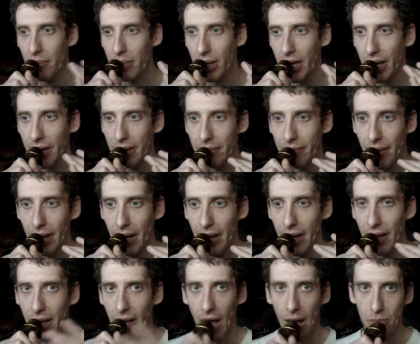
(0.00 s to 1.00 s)
But
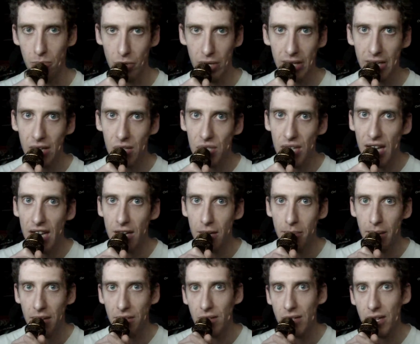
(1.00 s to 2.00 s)
I'm really excited
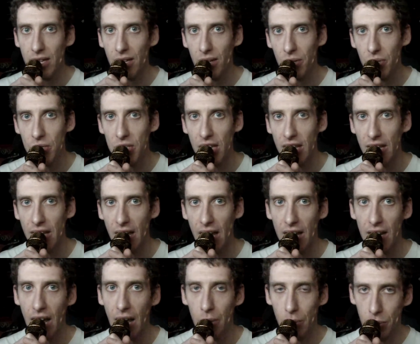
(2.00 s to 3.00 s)
about the DLC,
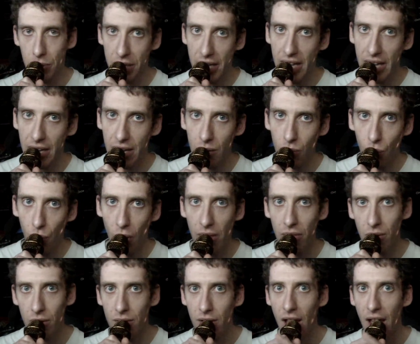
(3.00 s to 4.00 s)
and I will get it
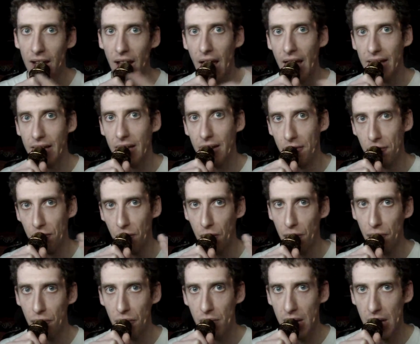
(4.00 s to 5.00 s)
whether or not I get it for
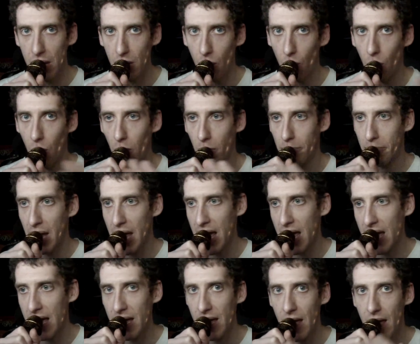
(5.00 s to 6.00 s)
free or
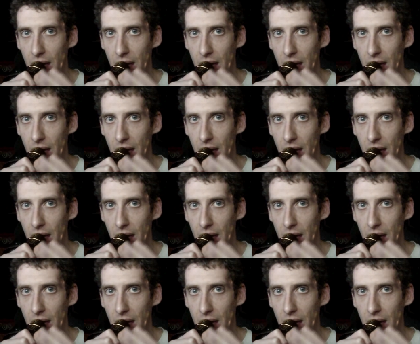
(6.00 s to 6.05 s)
pay,